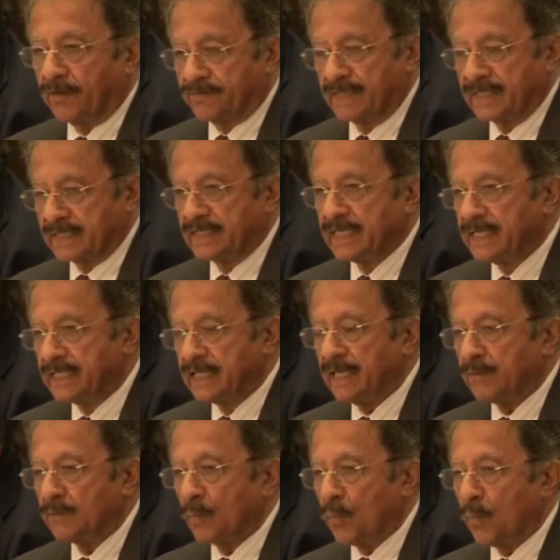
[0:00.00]
in India?
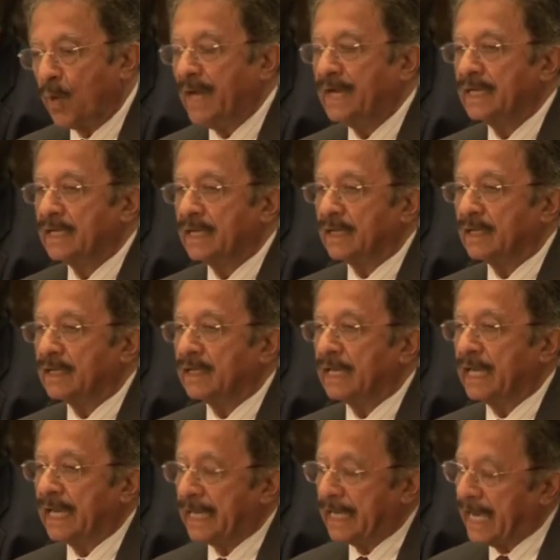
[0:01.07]
One
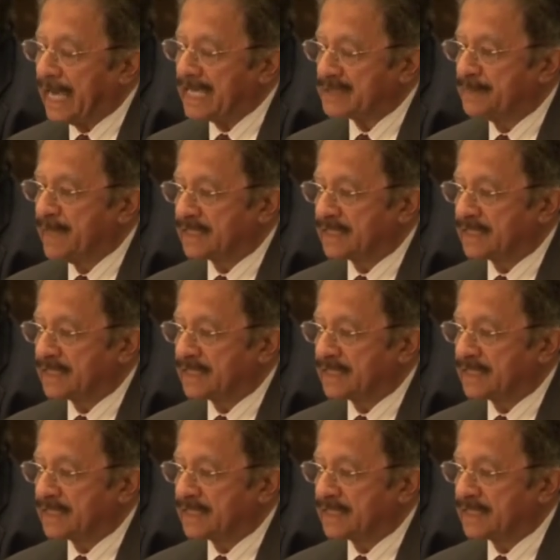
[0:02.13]
aspect